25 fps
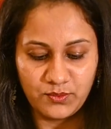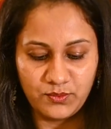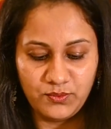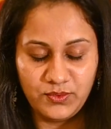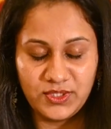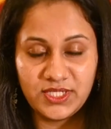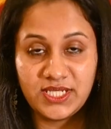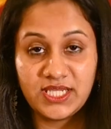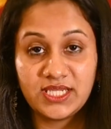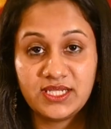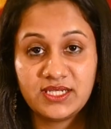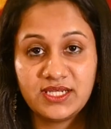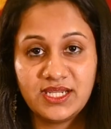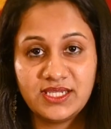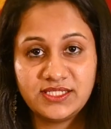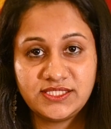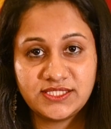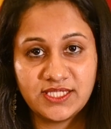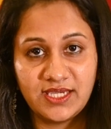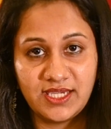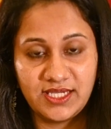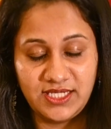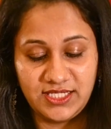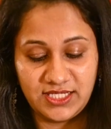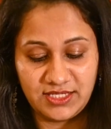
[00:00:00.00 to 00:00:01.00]
We regret
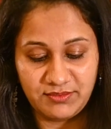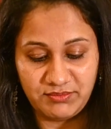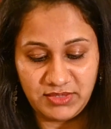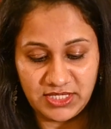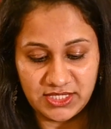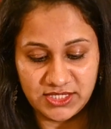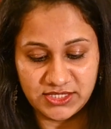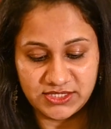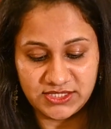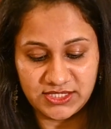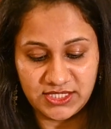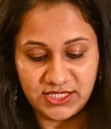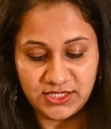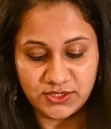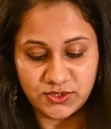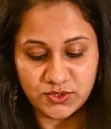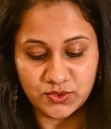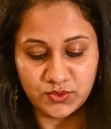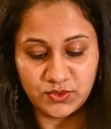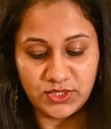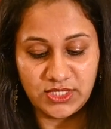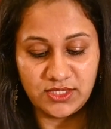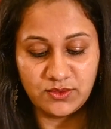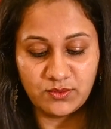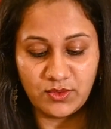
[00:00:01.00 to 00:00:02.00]
our inability
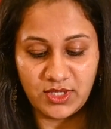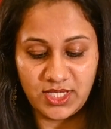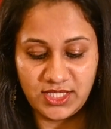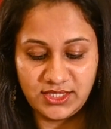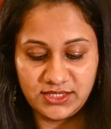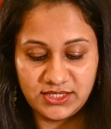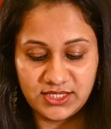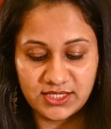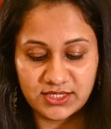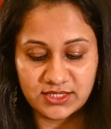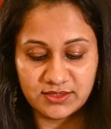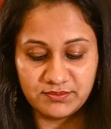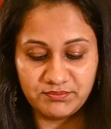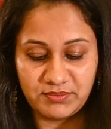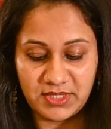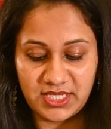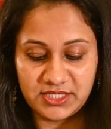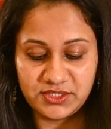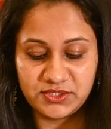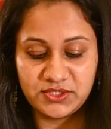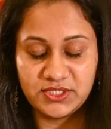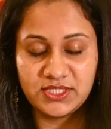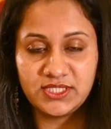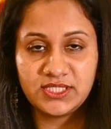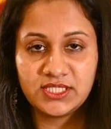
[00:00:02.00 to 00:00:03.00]
to invite the
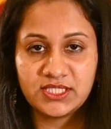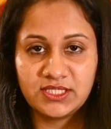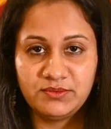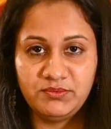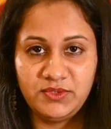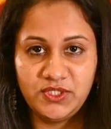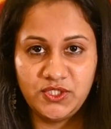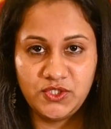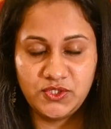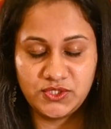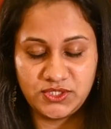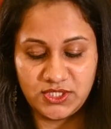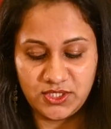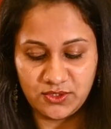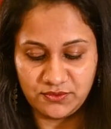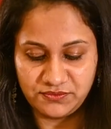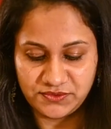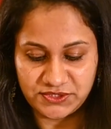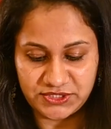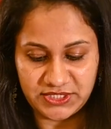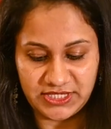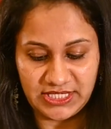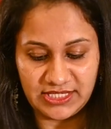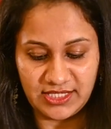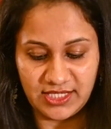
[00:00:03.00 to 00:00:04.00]
compatriot community of
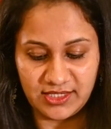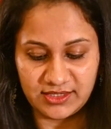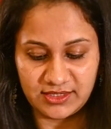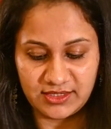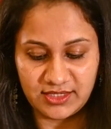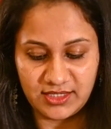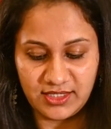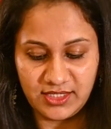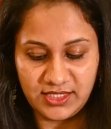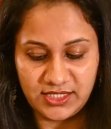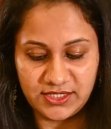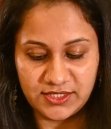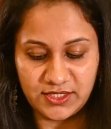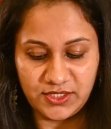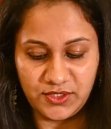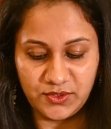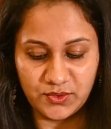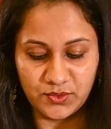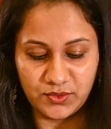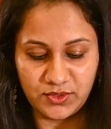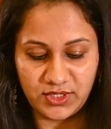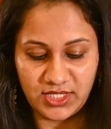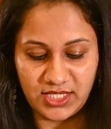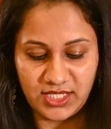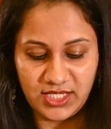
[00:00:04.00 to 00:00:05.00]
Sri Lanka in the
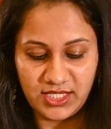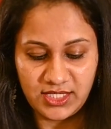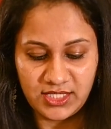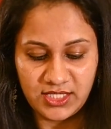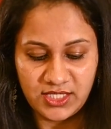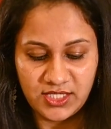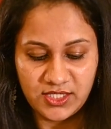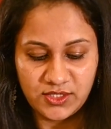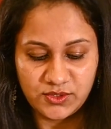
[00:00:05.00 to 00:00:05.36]
UK